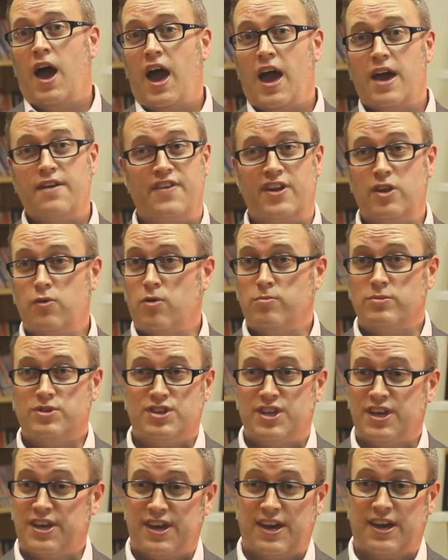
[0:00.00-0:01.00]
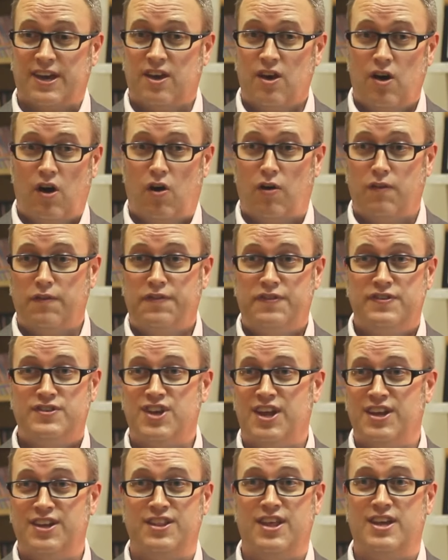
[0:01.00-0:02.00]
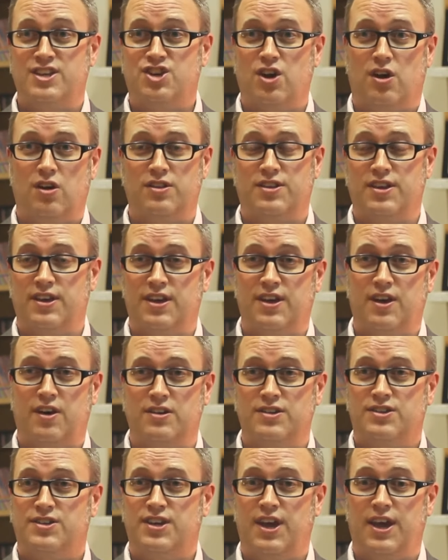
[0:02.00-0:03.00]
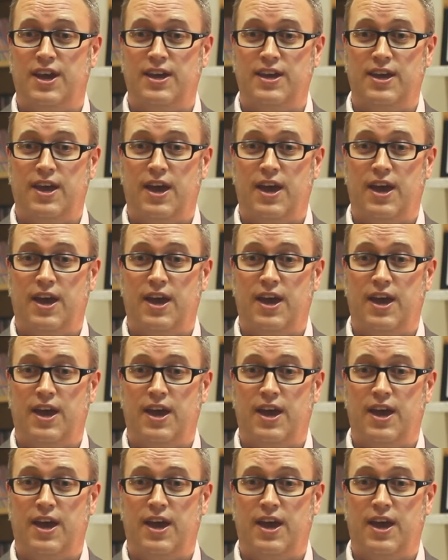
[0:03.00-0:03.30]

If anyone was thinking of sending their child here, I'd say